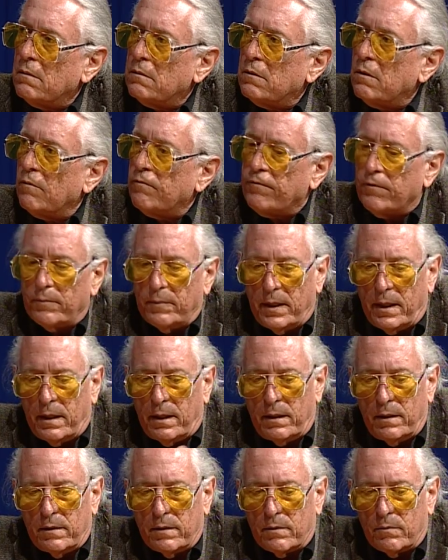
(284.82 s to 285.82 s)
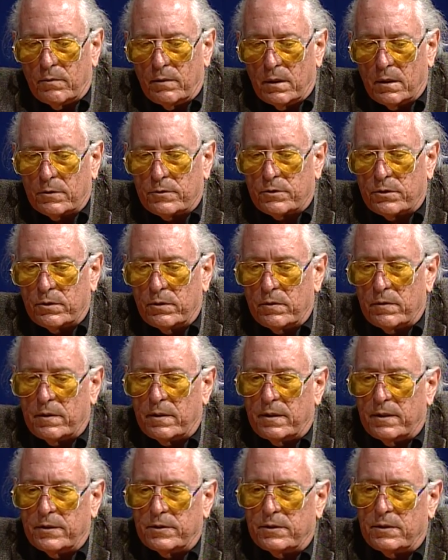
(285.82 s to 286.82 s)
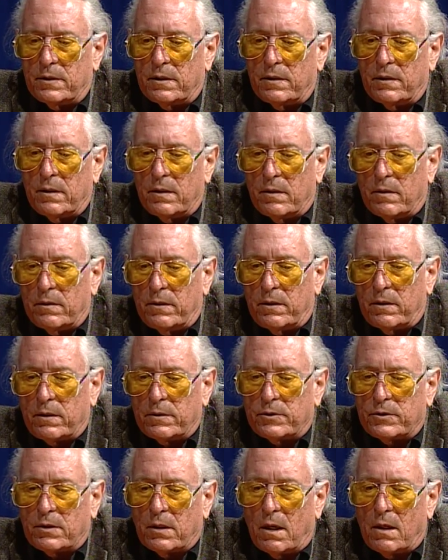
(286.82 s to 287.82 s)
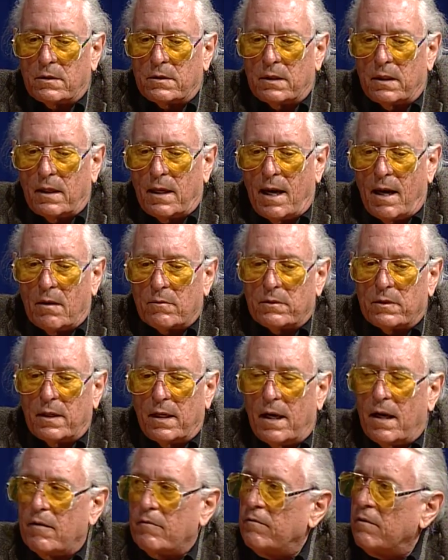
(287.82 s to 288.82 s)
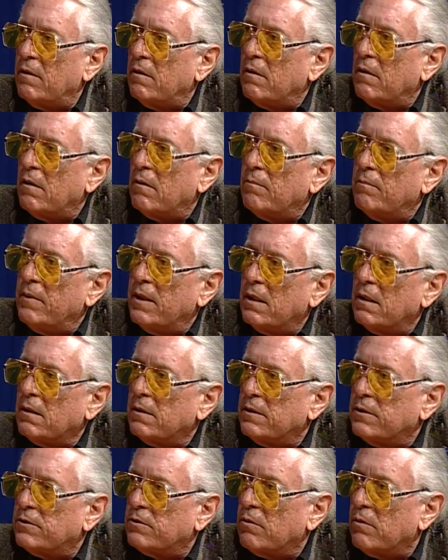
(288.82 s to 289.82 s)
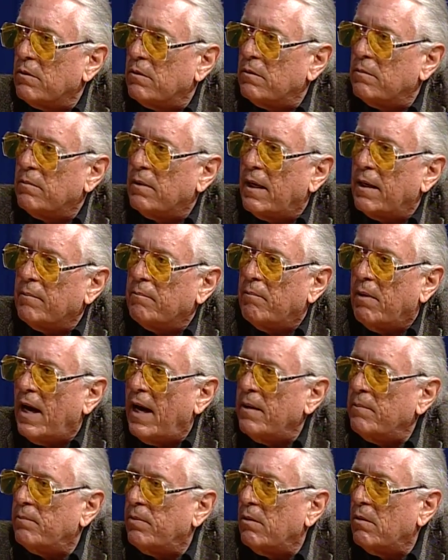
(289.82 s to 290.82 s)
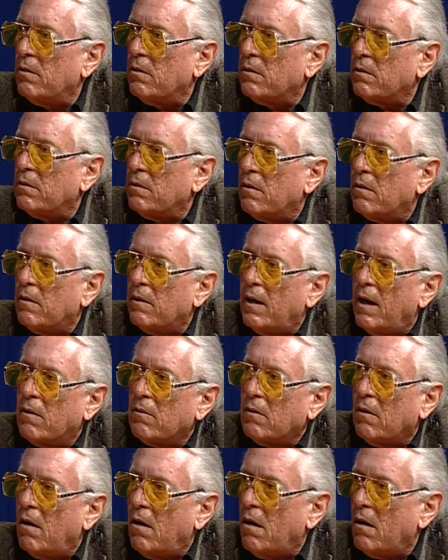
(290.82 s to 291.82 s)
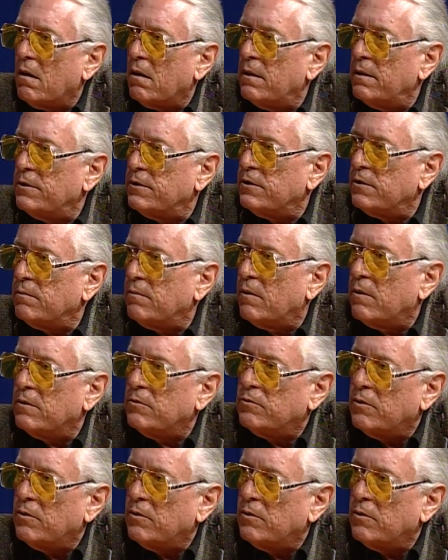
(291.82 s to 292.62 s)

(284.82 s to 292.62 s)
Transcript: So for me, the real truth is, you know, you can start out to have a mental disorder like bipolar or alcoholism or